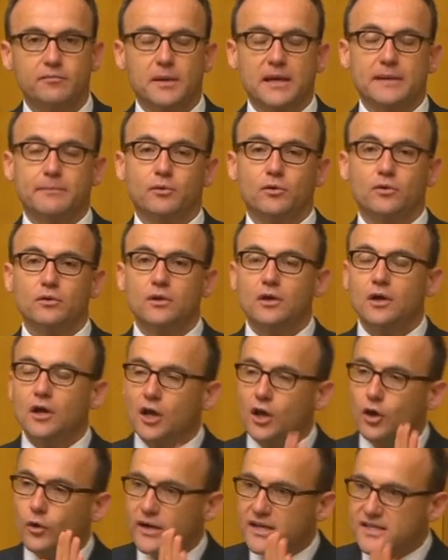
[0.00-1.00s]
people,
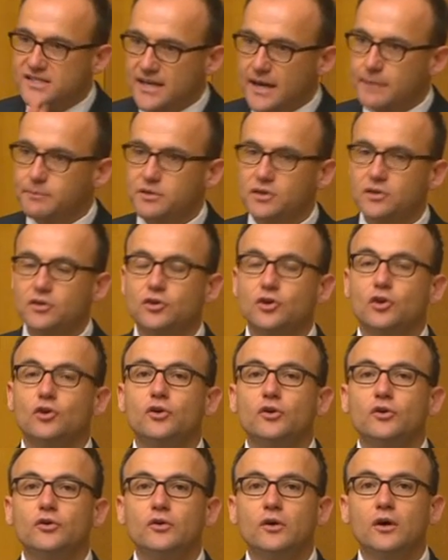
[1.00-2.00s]
who accept
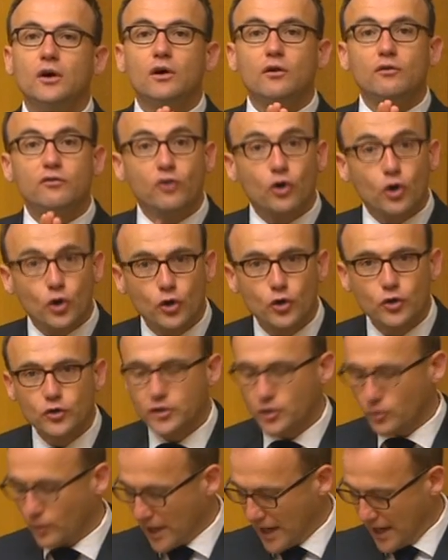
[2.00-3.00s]
you for who
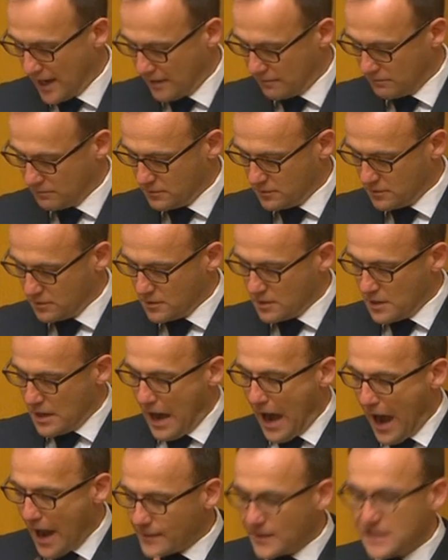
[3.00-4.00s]
you are.
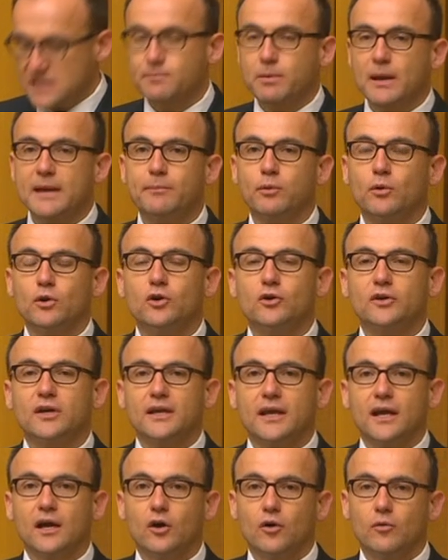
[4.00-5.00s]
And there's people who can
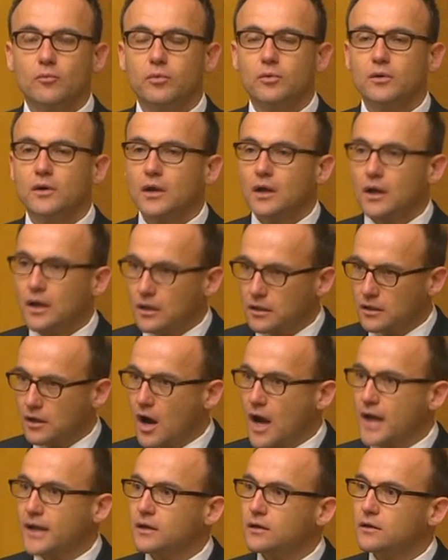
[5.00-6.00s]
help,
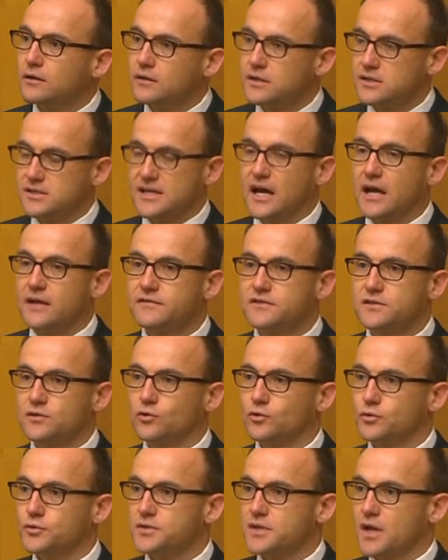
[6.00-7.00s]
like the Safe
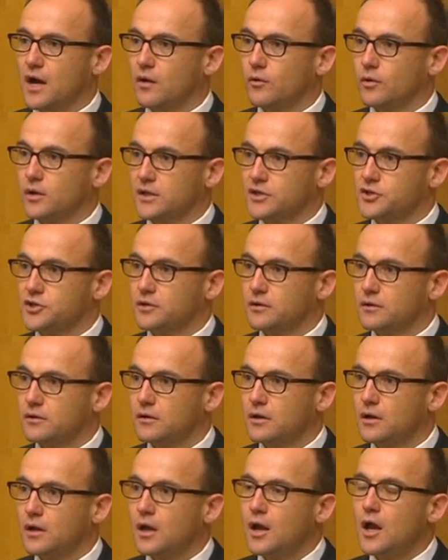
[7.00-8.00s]
Schools Coalition.
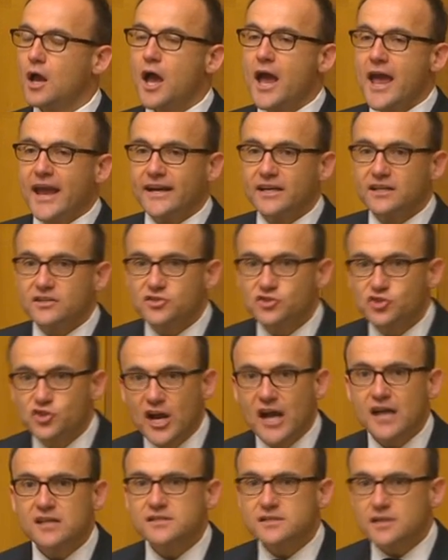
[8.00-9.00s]
It is
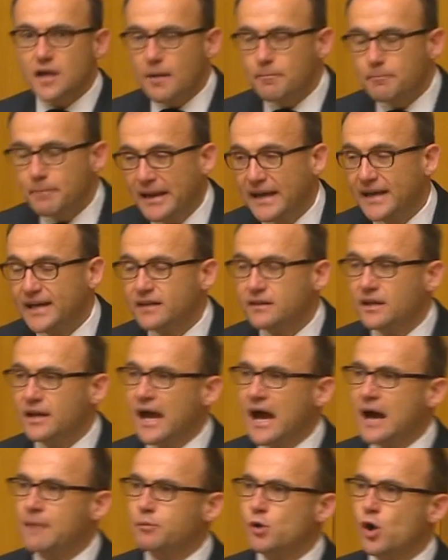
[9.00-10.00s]
just a pity that
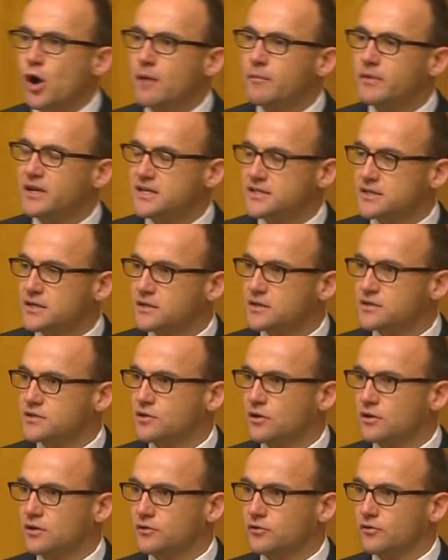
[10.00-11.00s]
our Prime Minister does
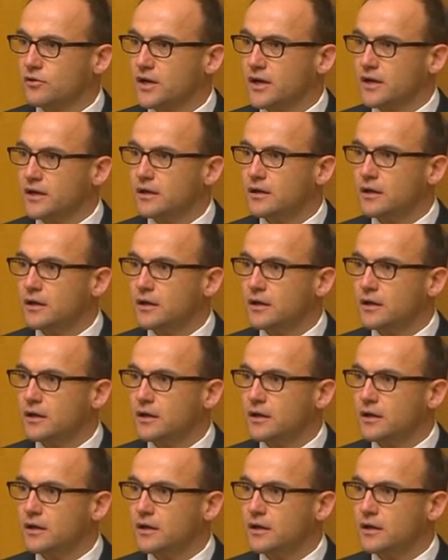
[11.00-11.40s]
not agree.